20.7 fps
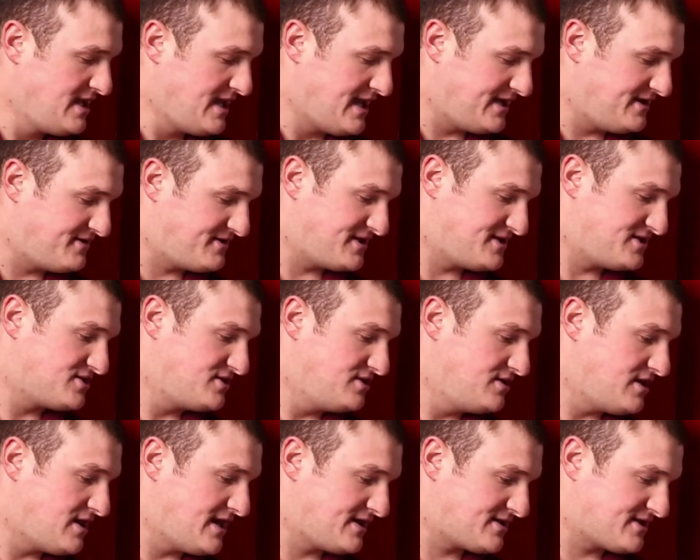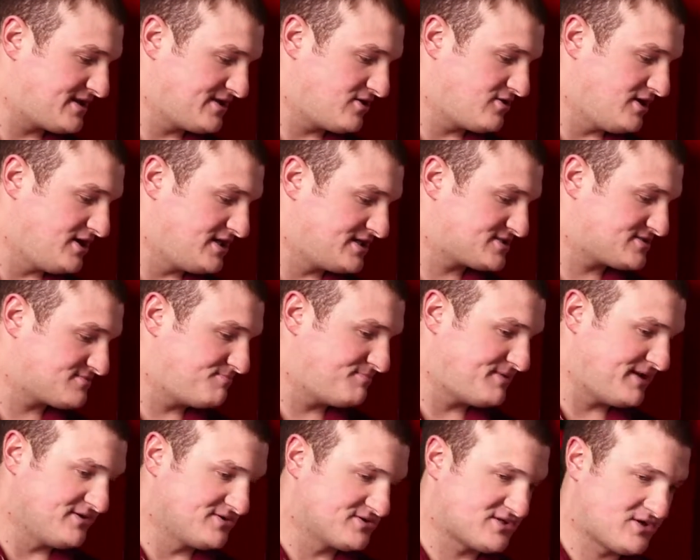and it can cause
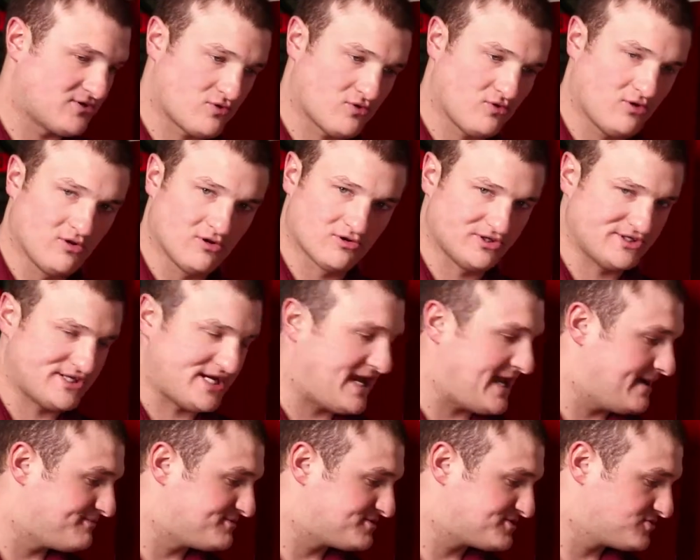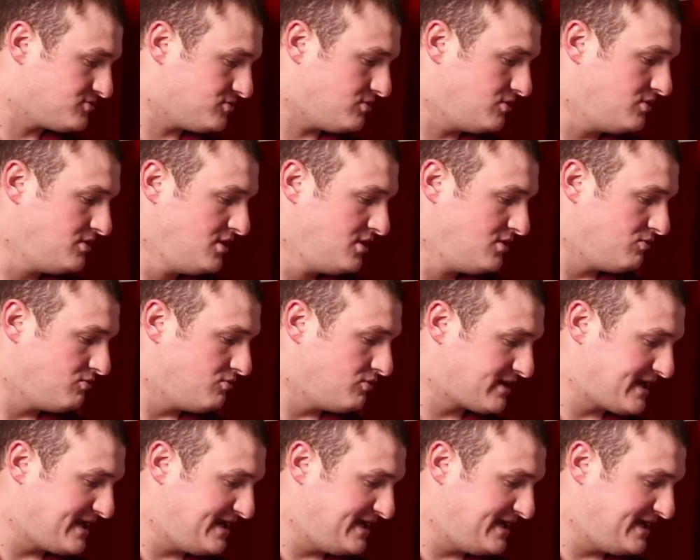bales to roll or jam. So we'll get